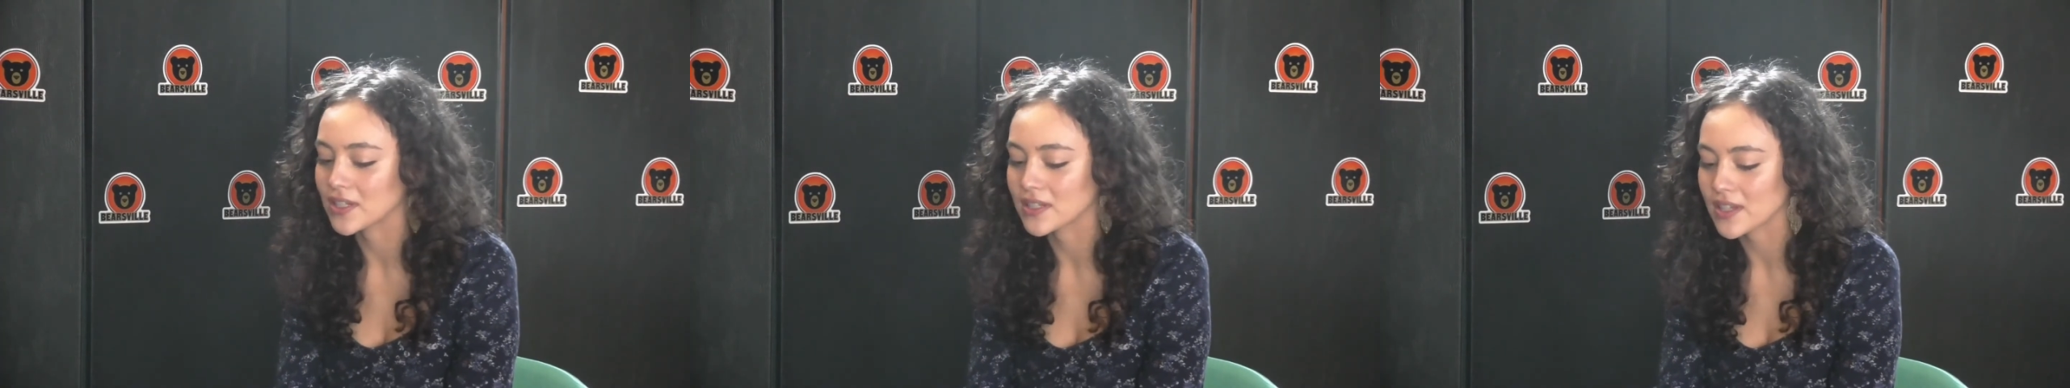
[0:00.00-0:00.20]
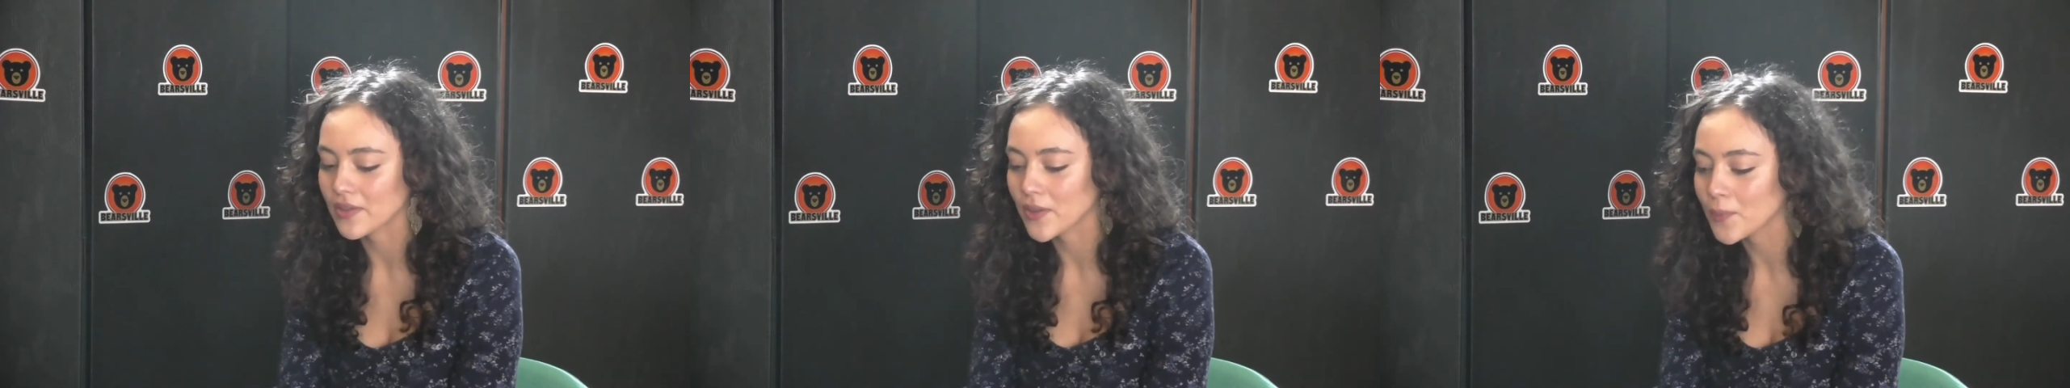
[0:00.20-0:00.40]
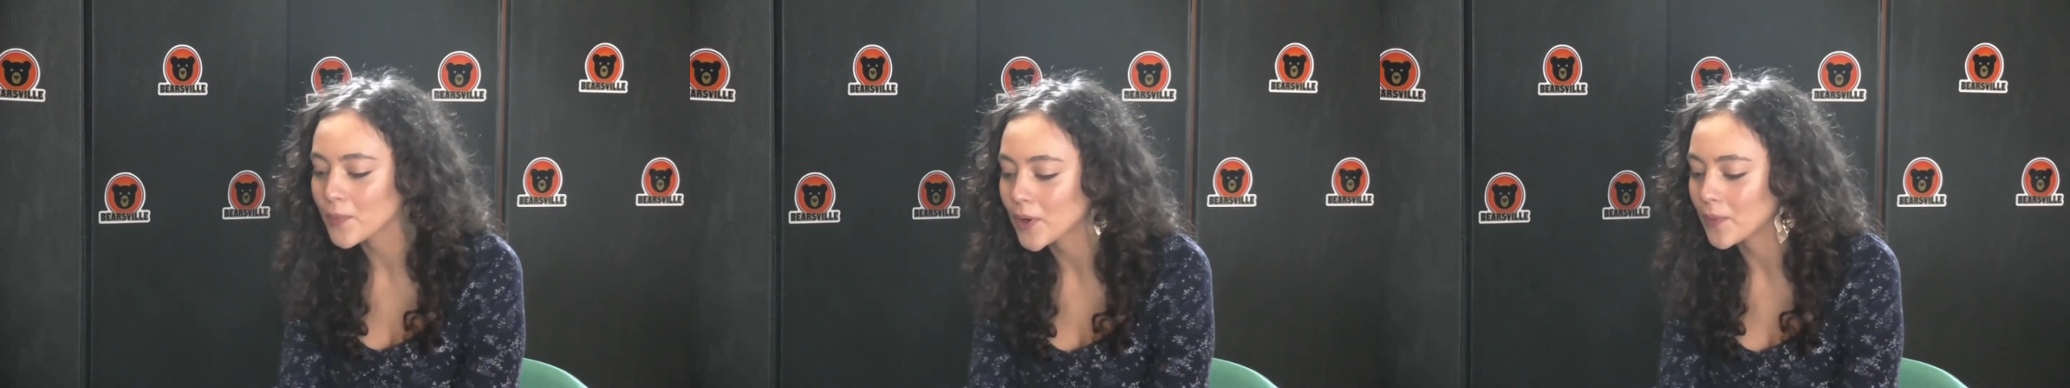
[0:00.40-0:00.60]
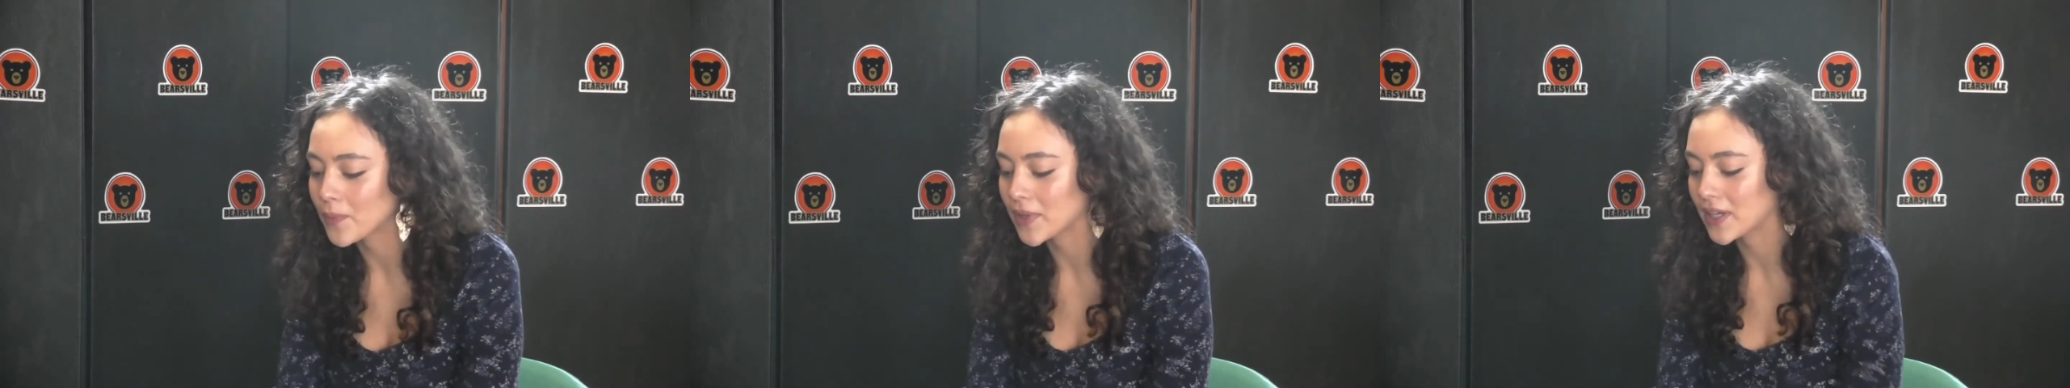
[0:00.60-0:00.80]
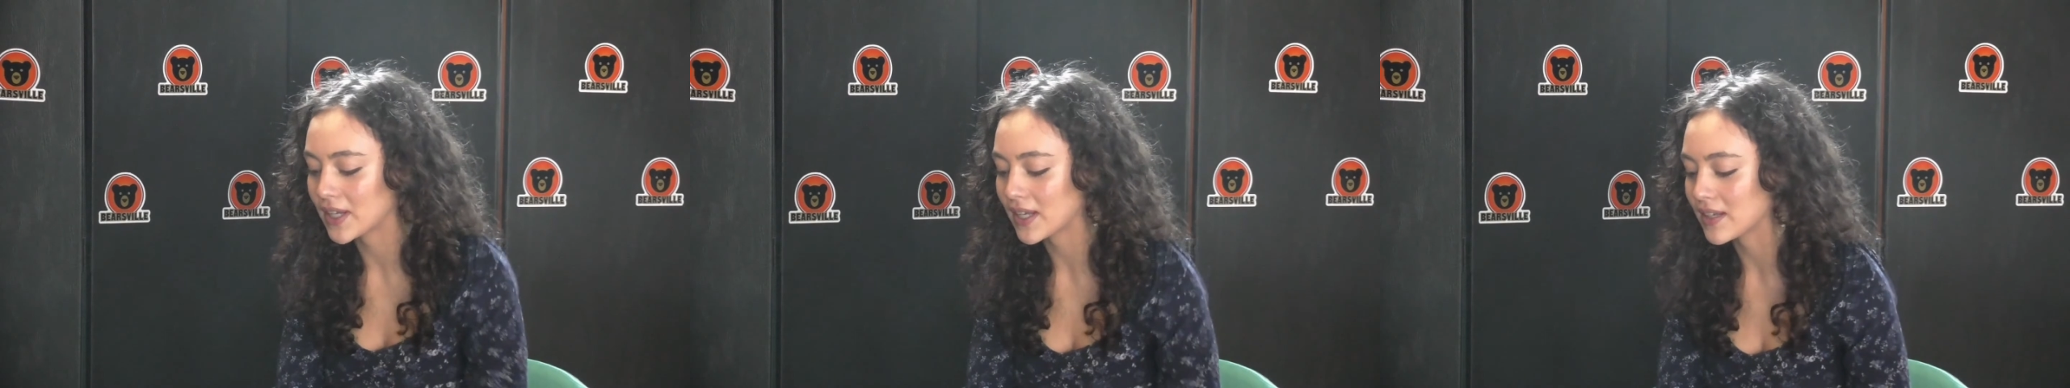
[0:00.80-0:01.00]
at the
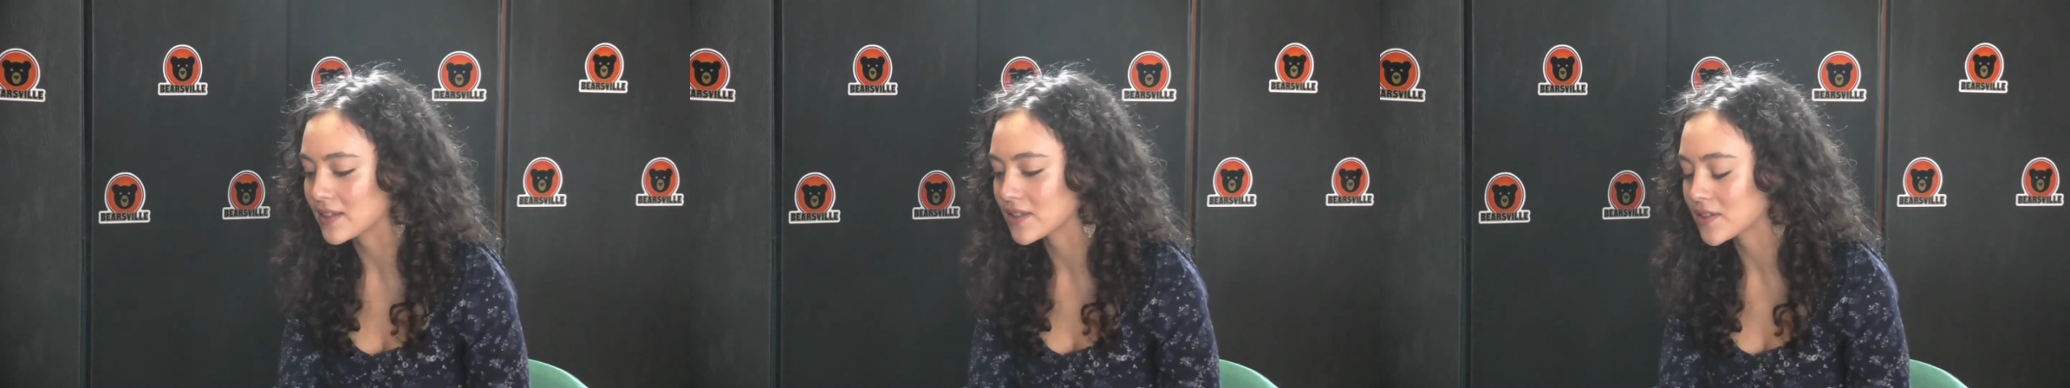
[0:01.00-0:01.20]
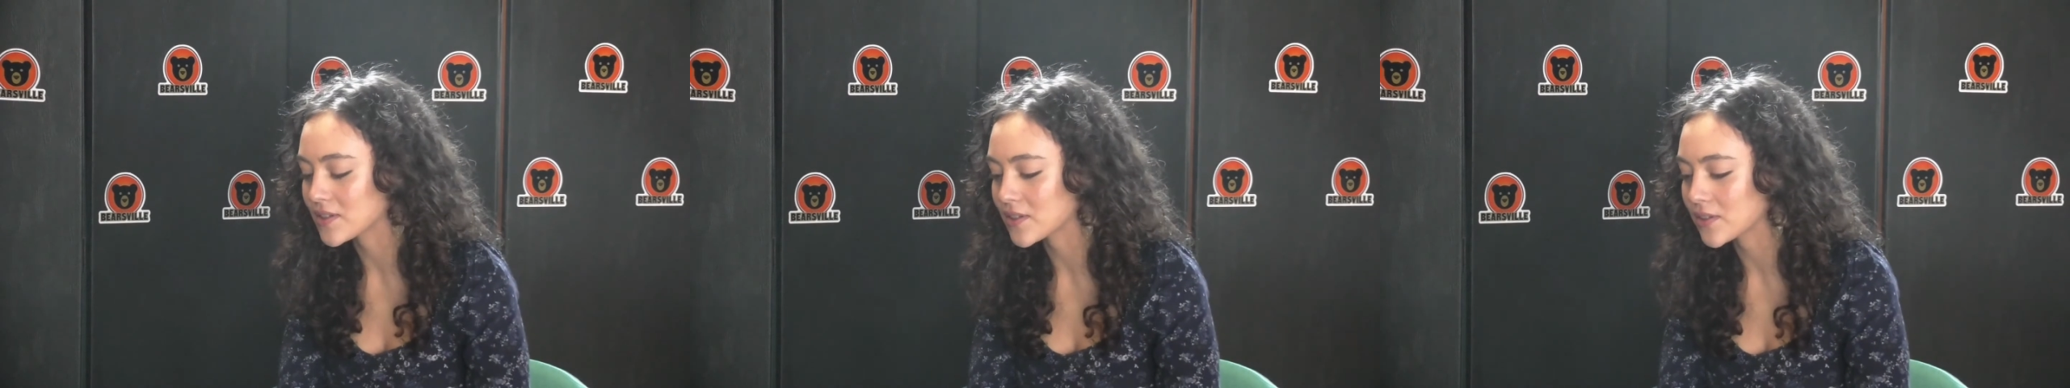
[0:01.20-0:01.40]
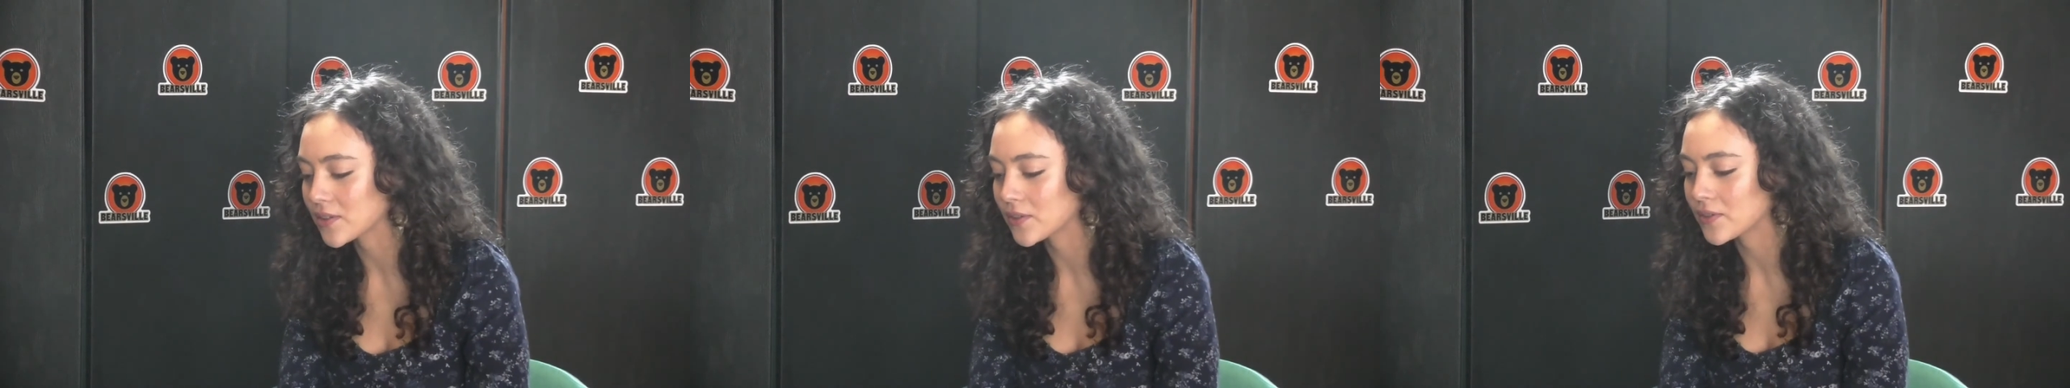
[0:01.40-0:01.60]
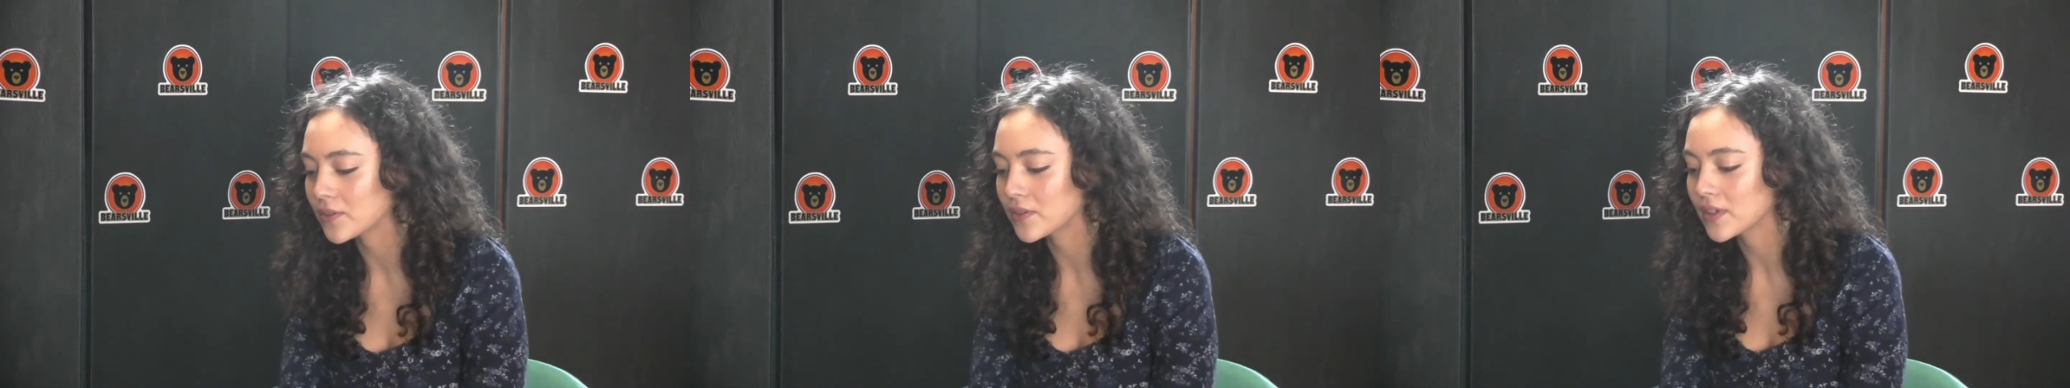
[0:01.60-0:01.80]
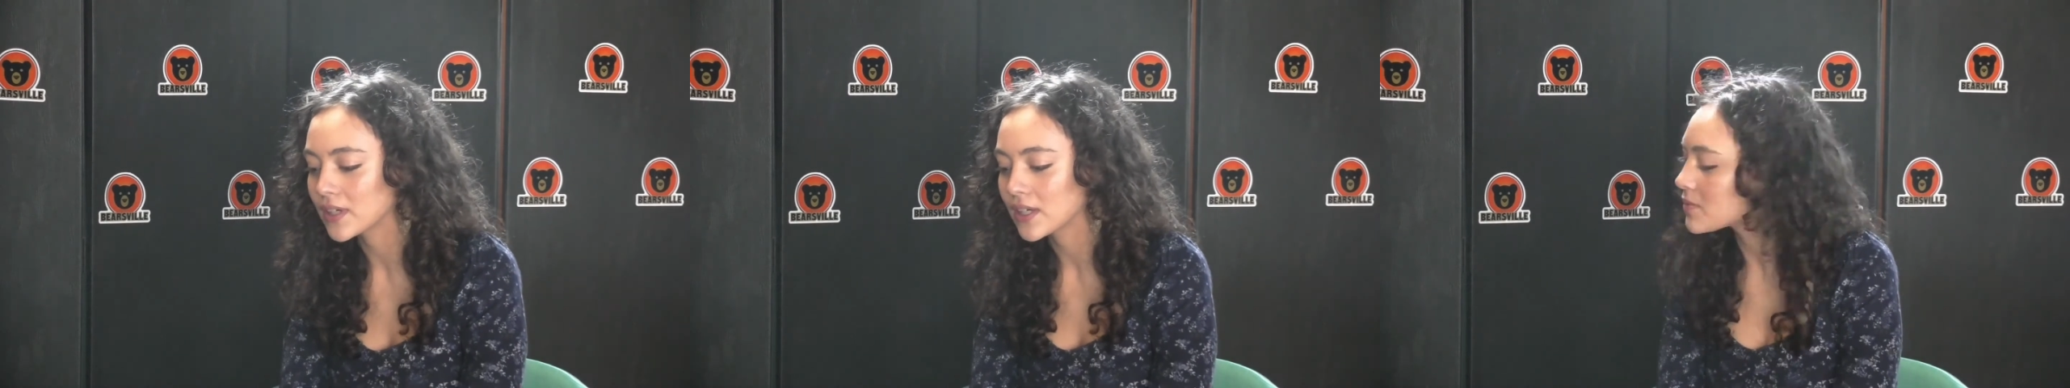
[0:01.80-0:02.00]
moment is to